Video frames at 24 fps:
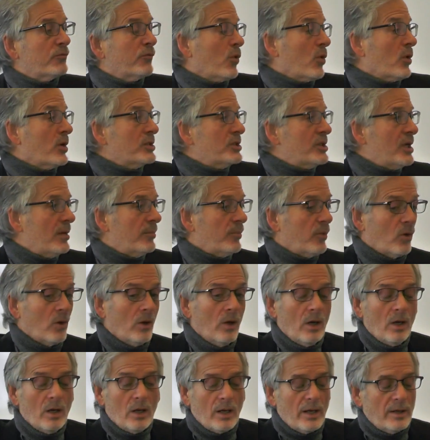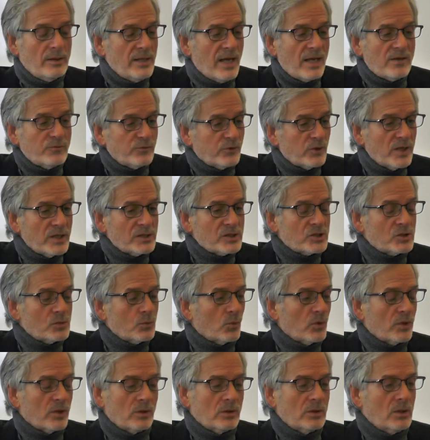For example, Netflix
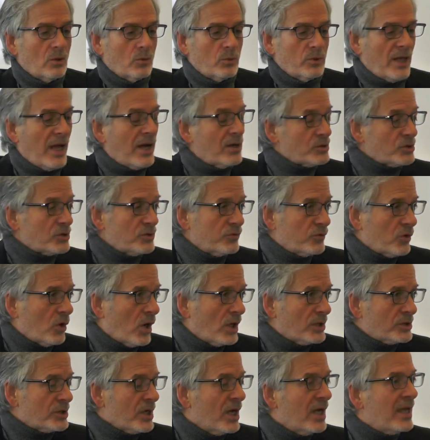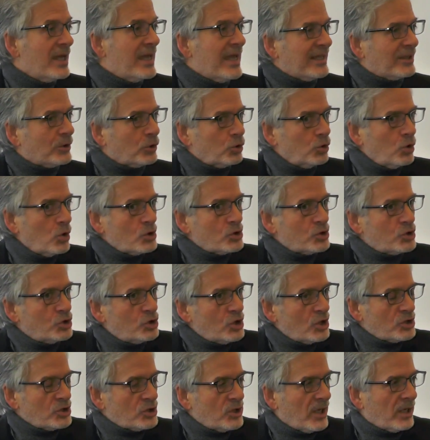with House of Cards, it looks
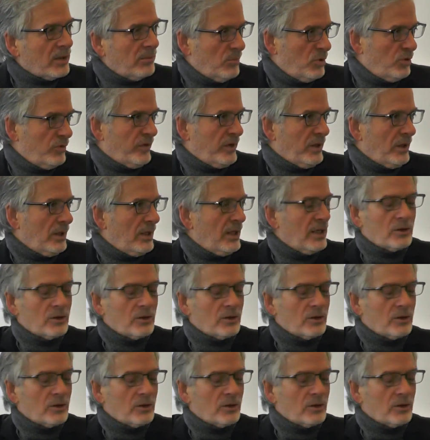just like a movie.